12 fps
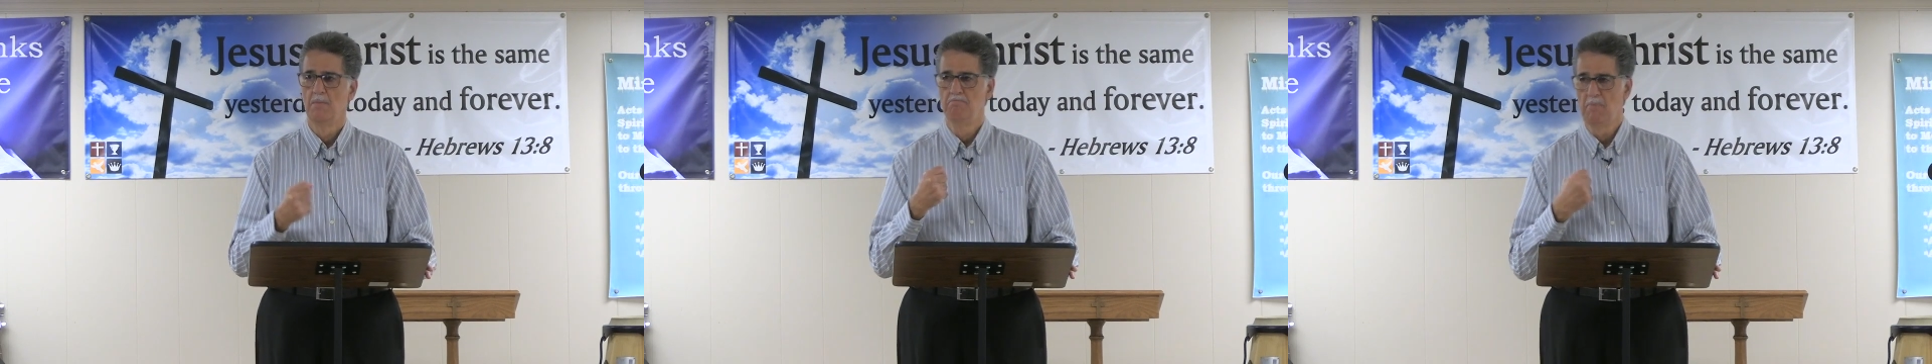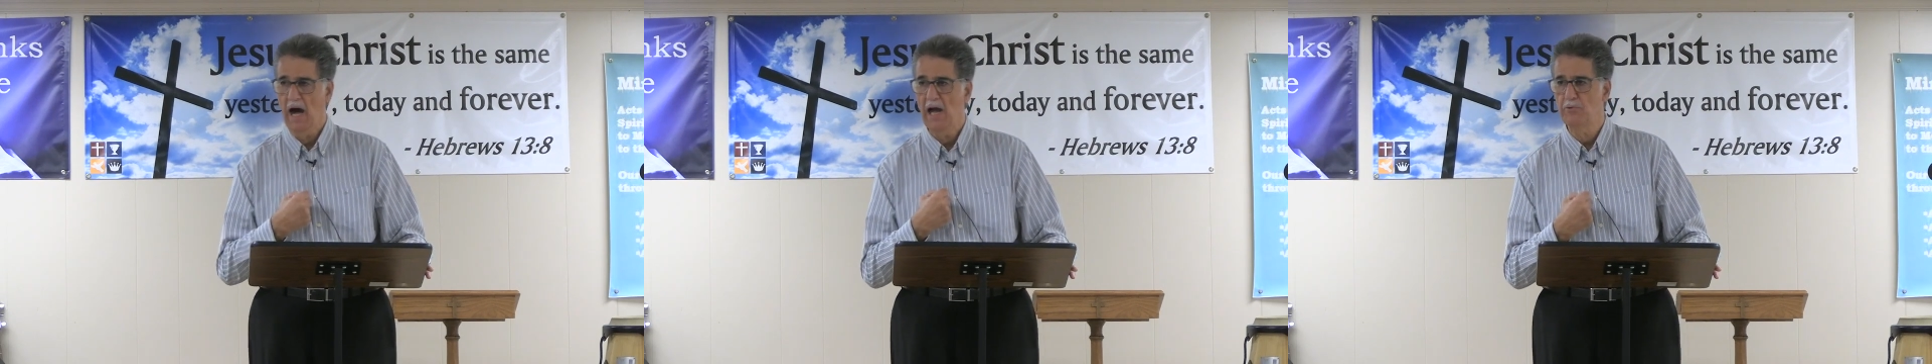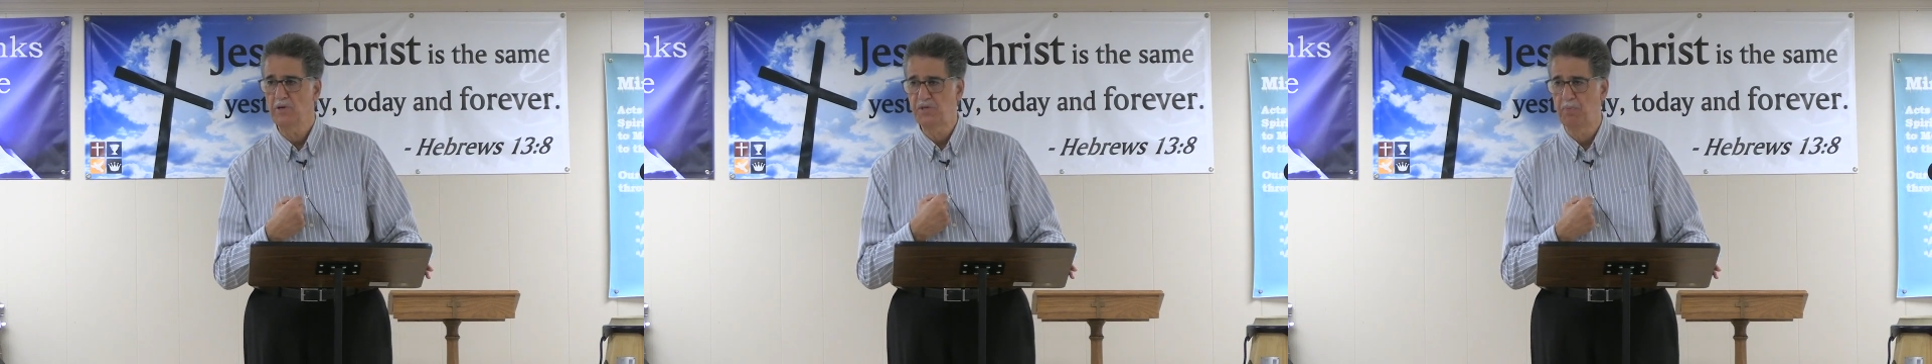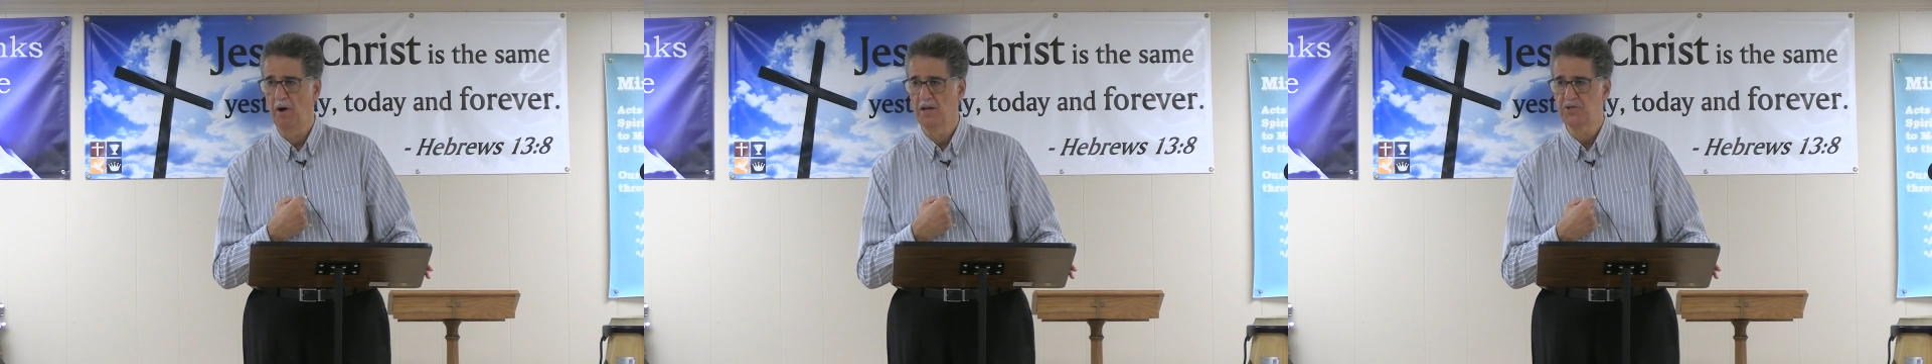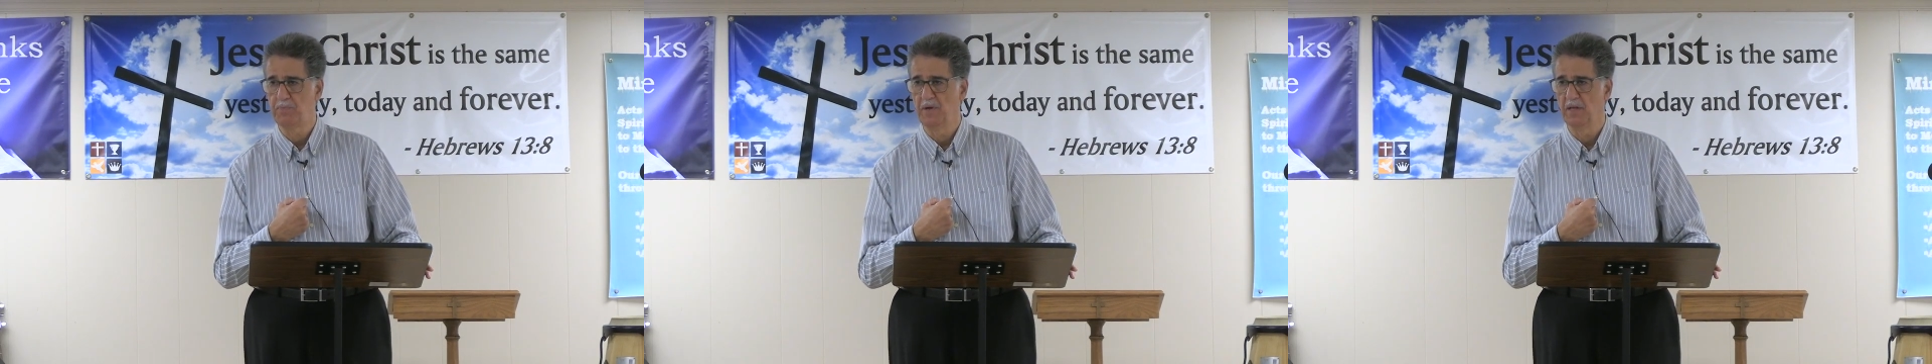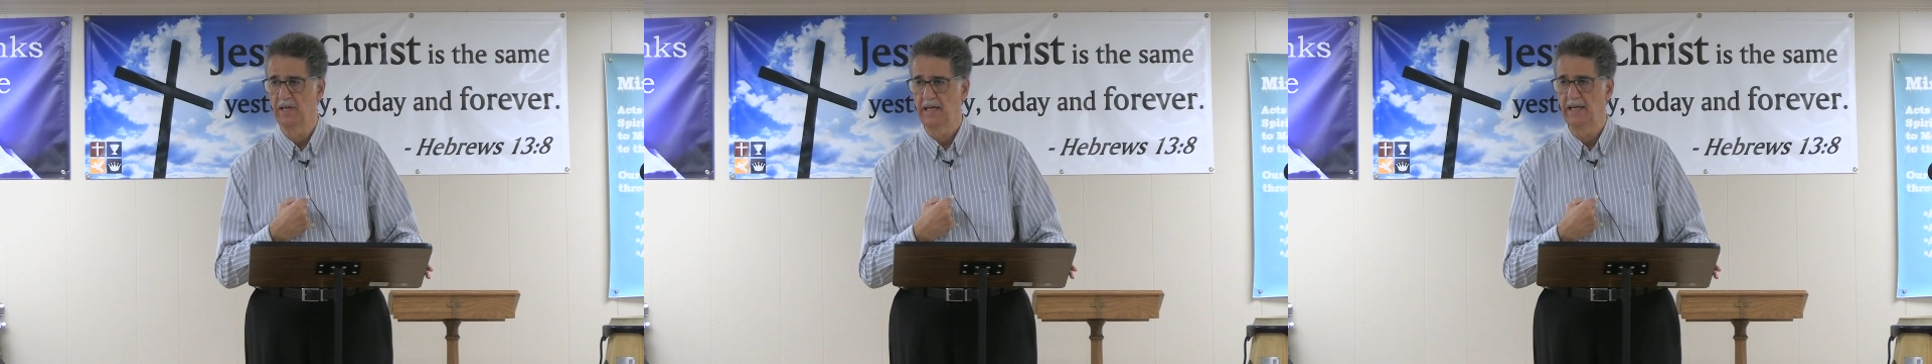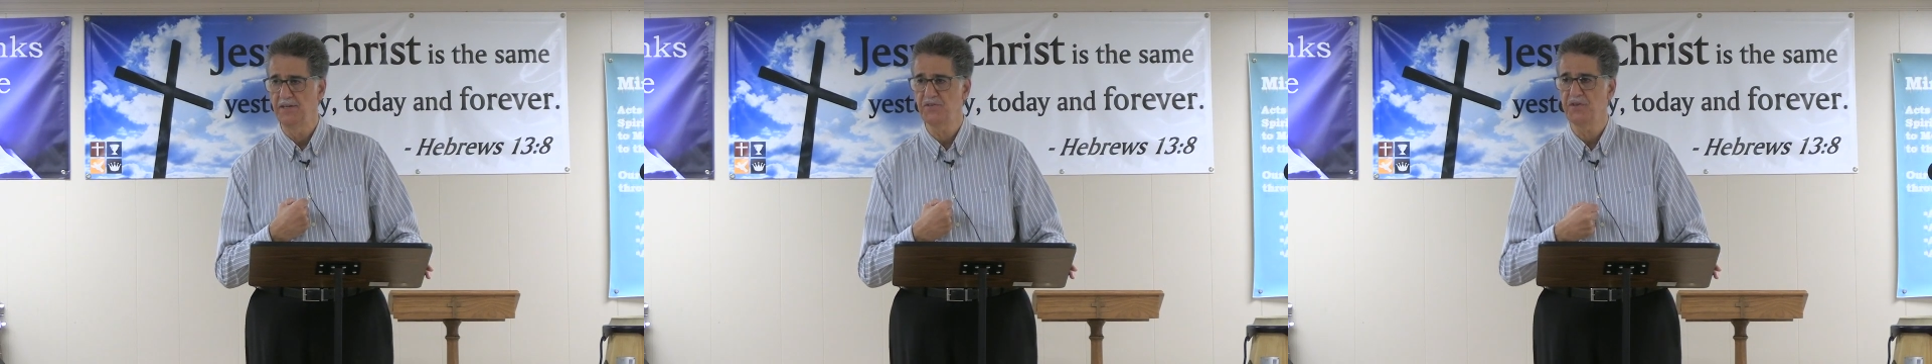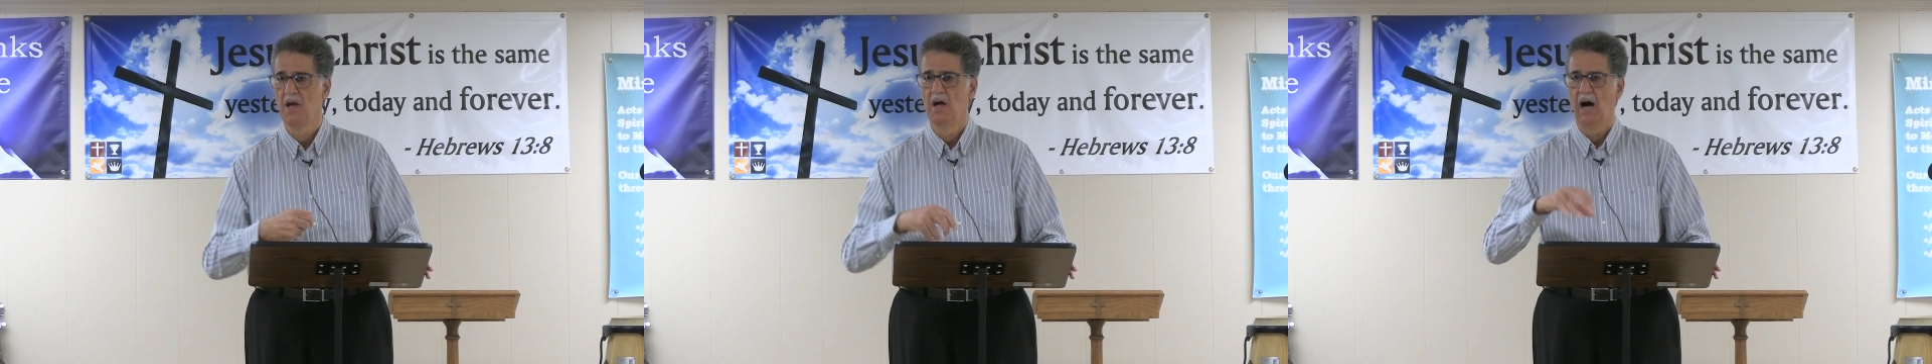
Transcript: My responsibility is